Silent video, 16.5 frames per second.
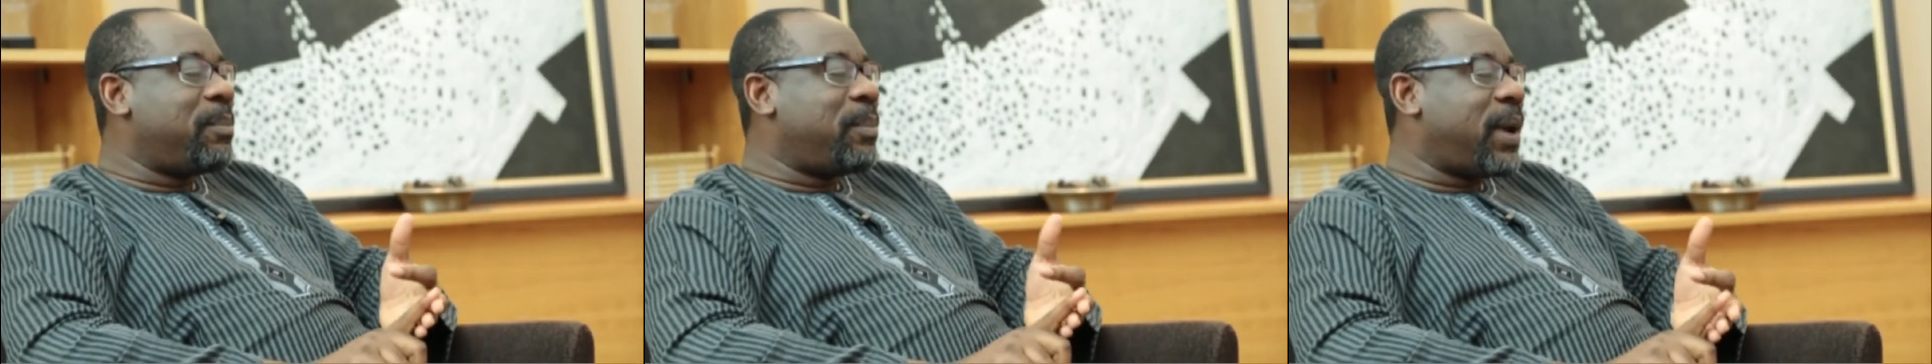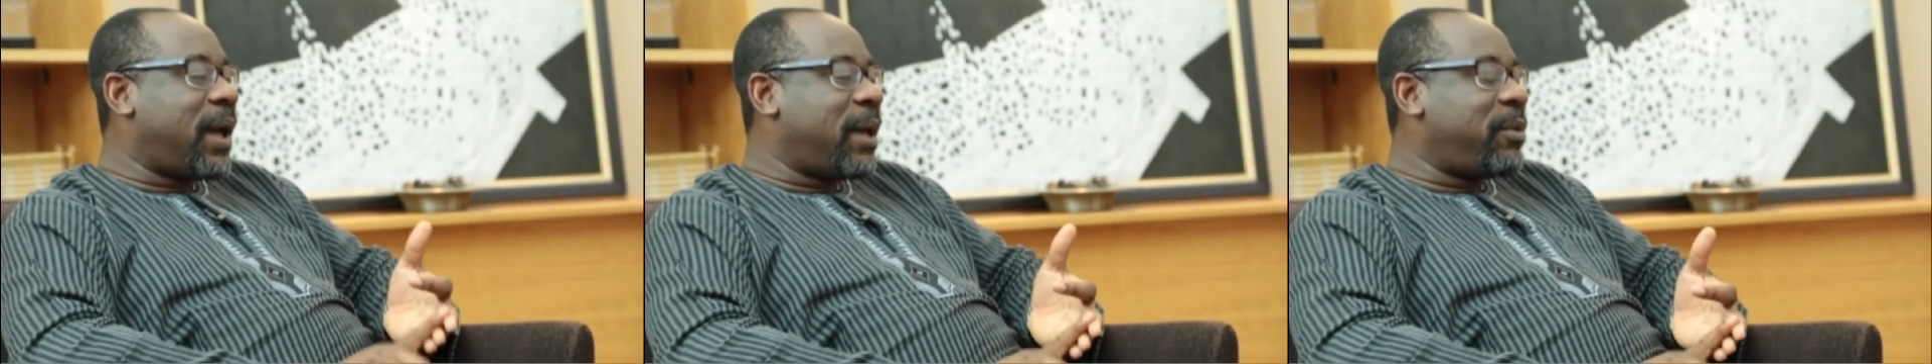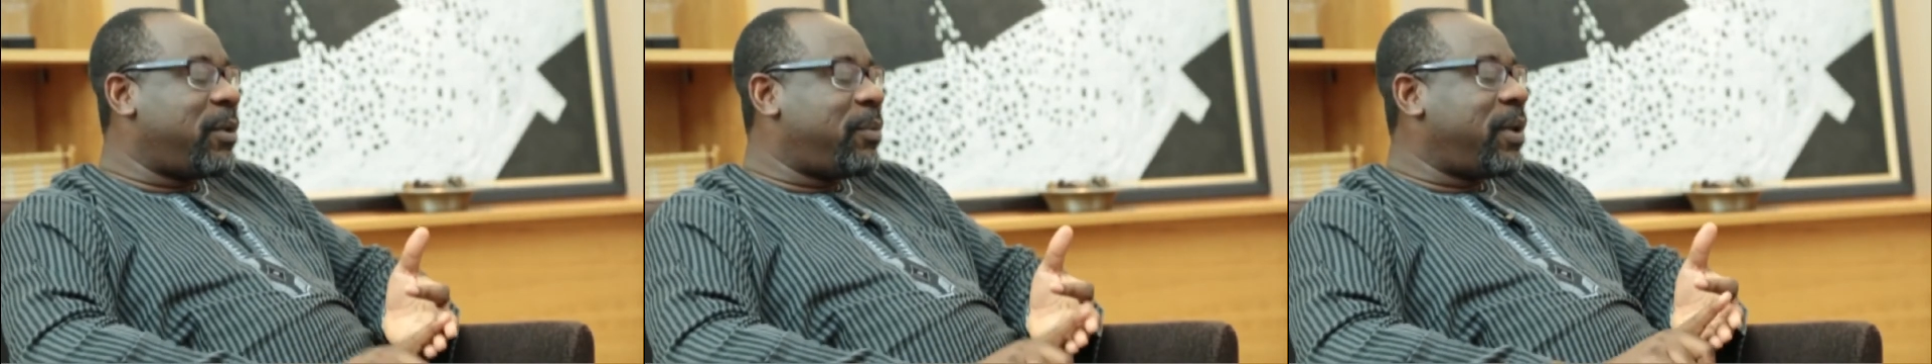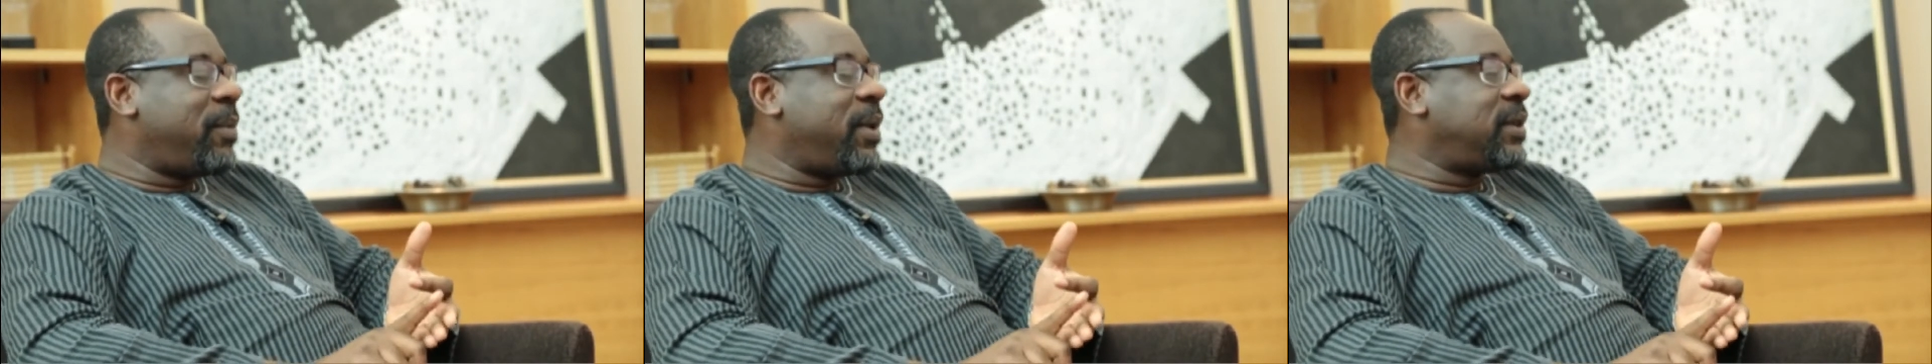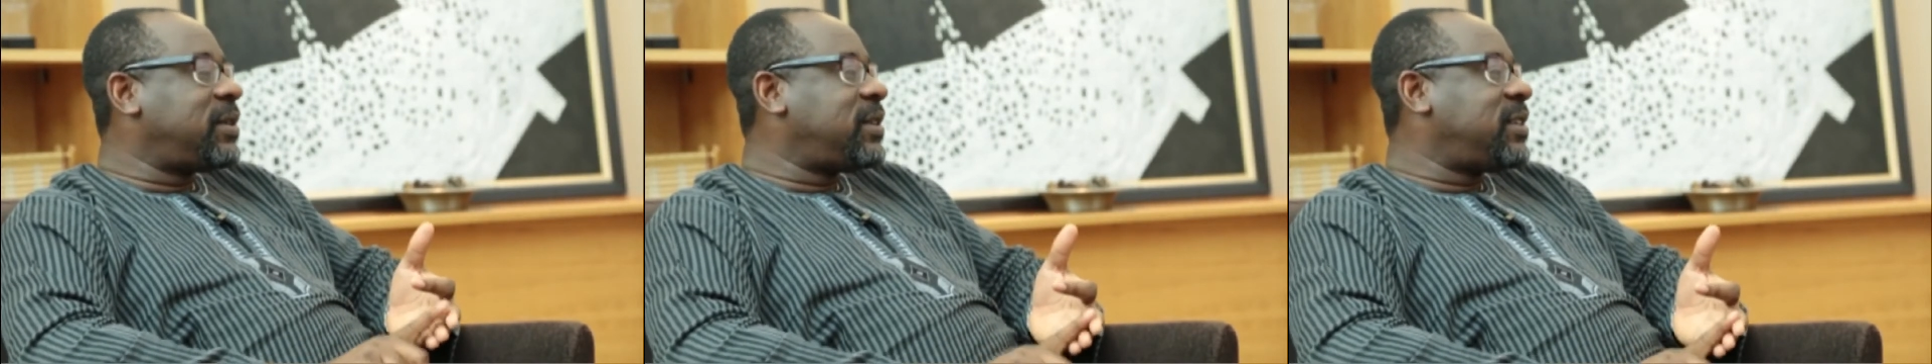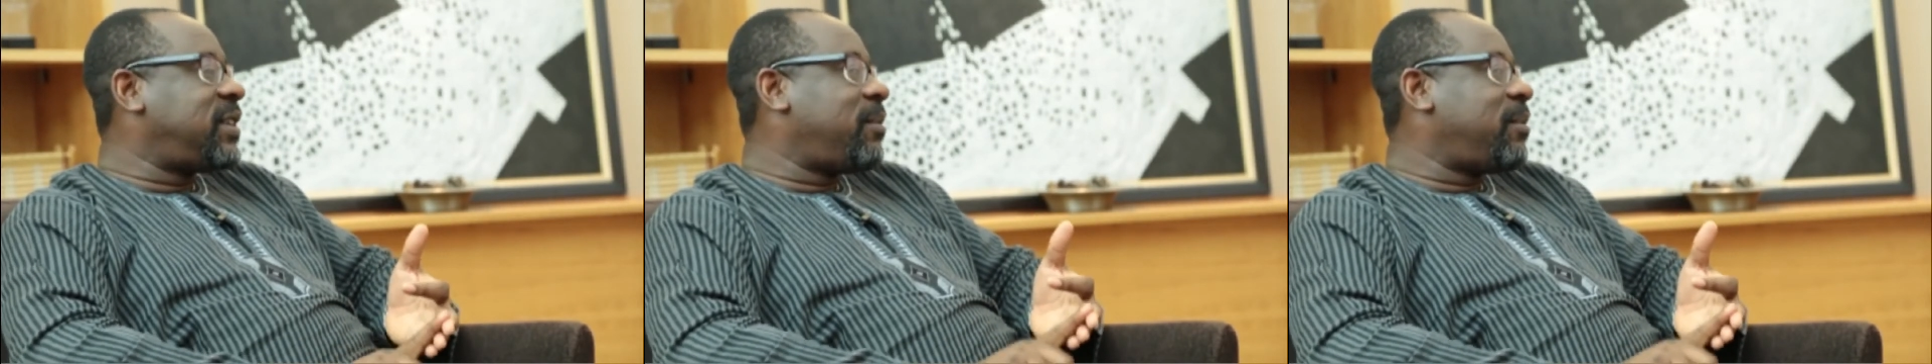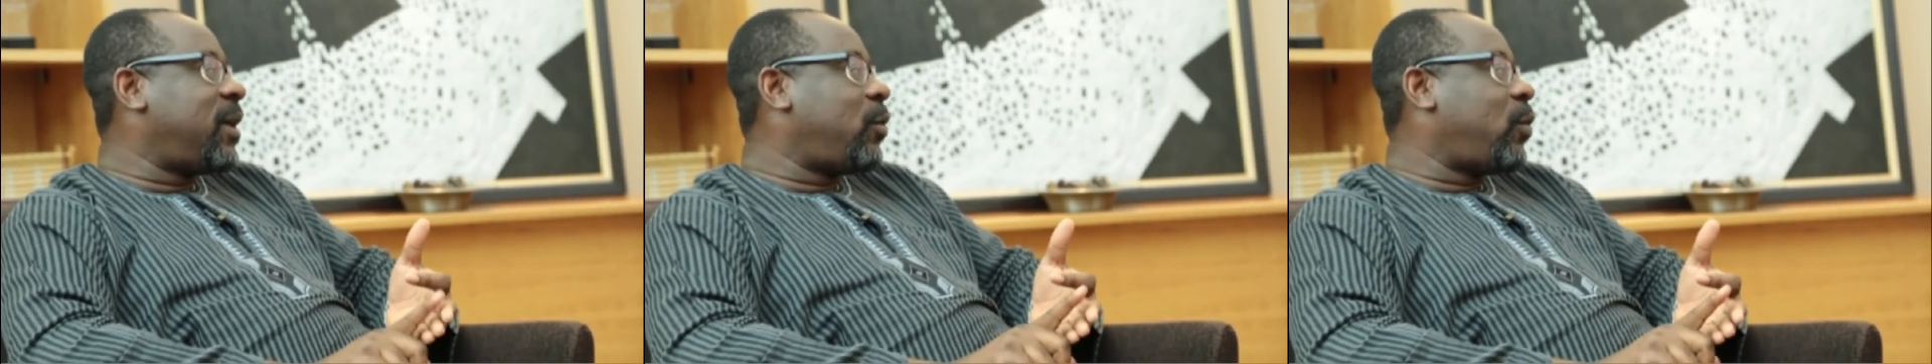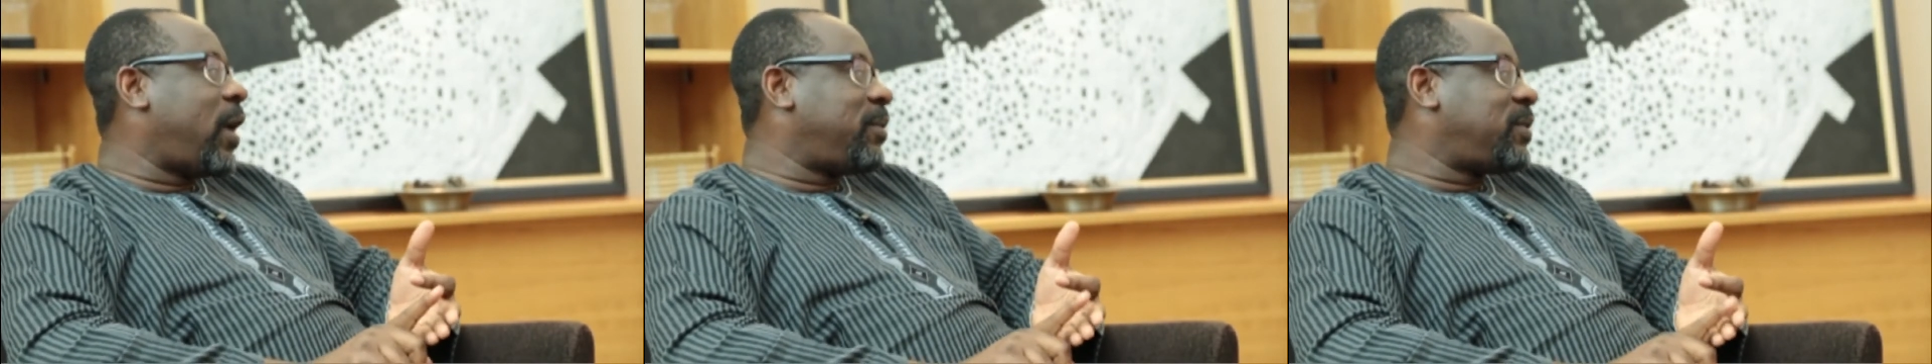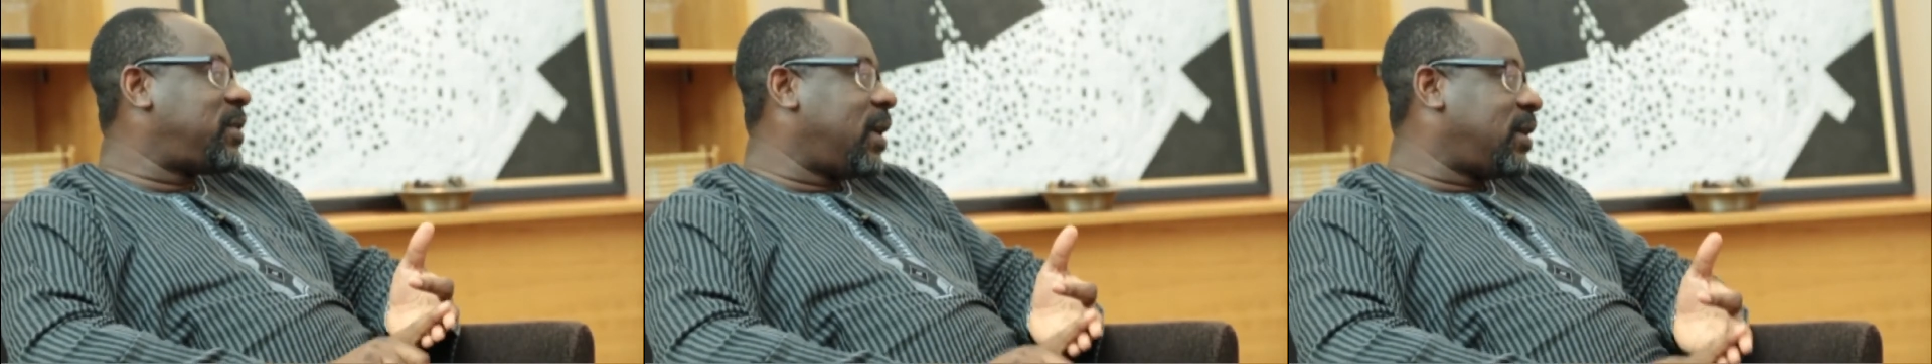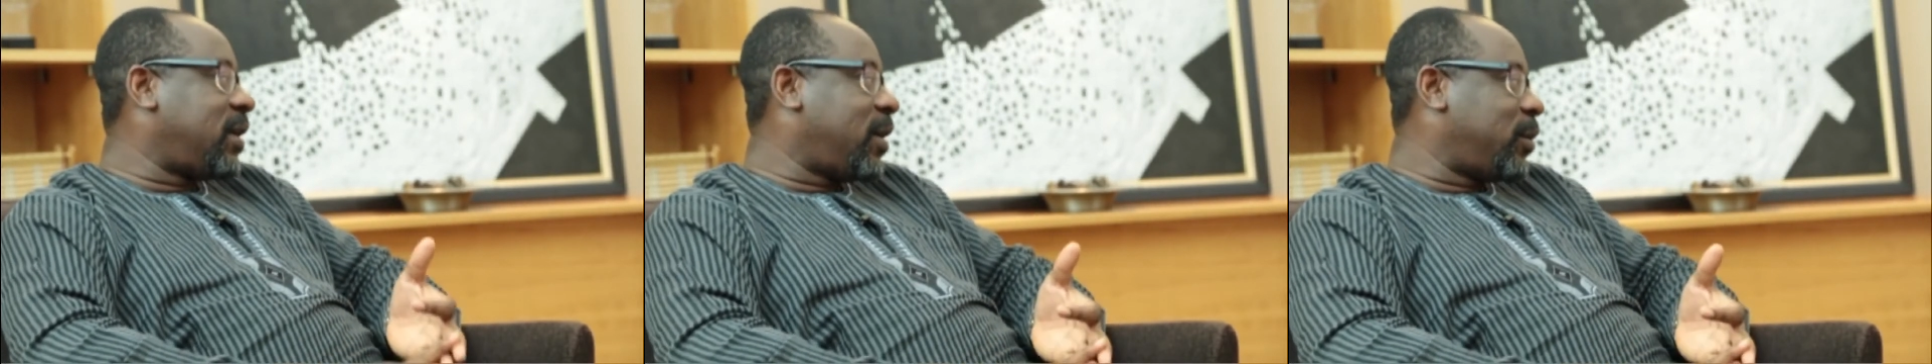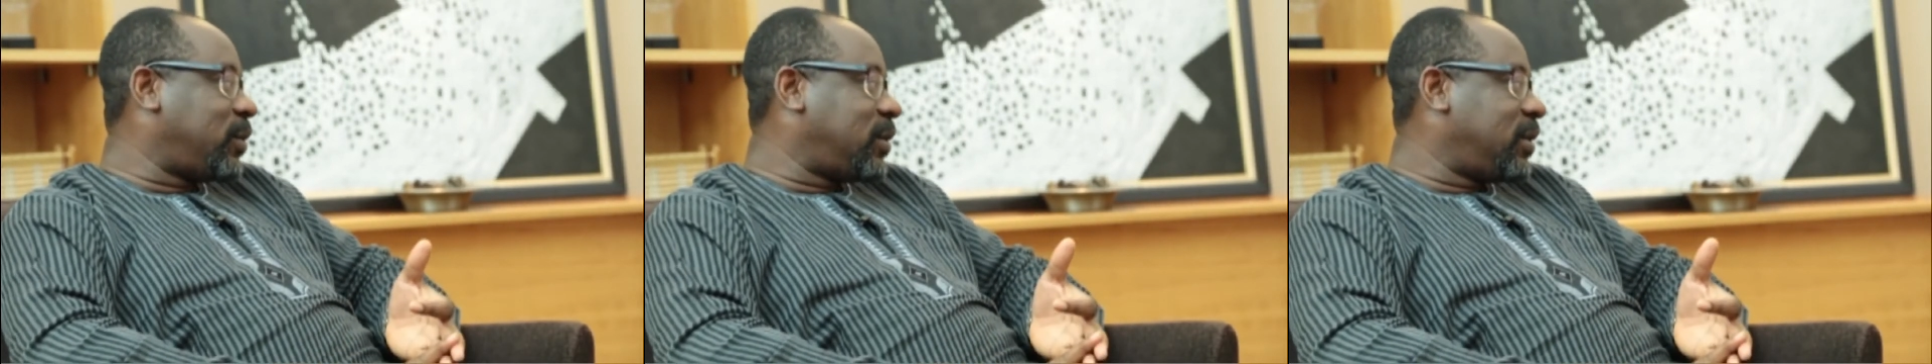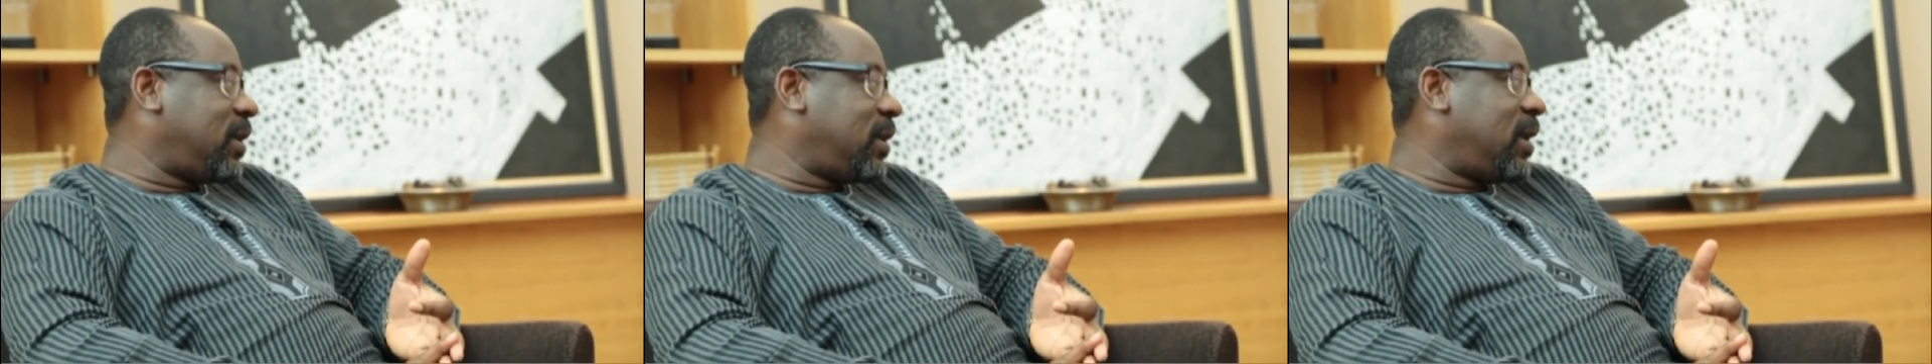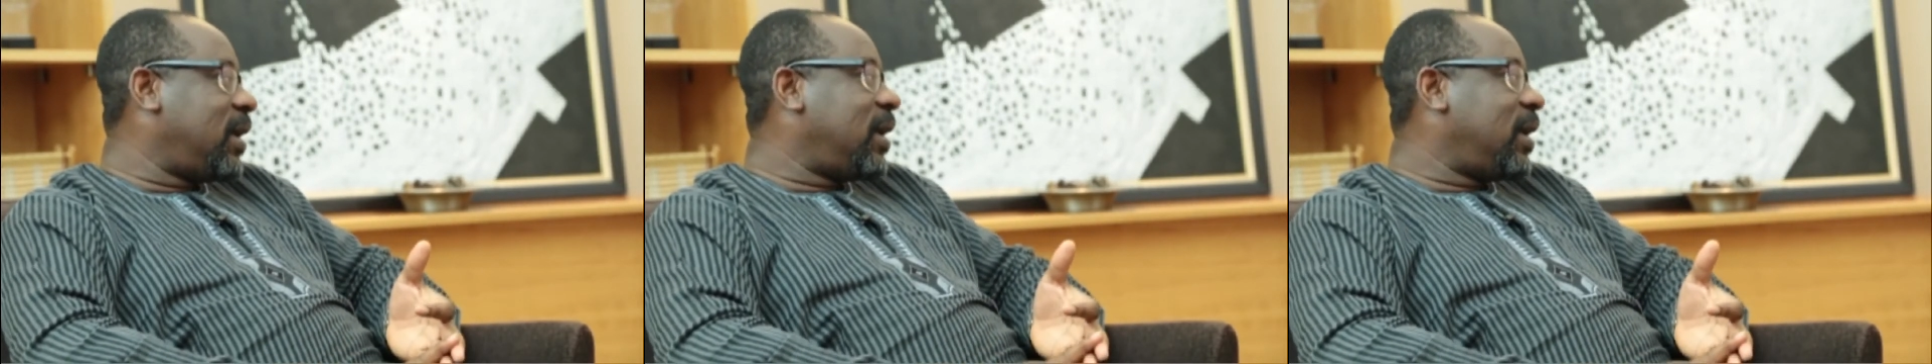imbibe a payment system that wipes that out.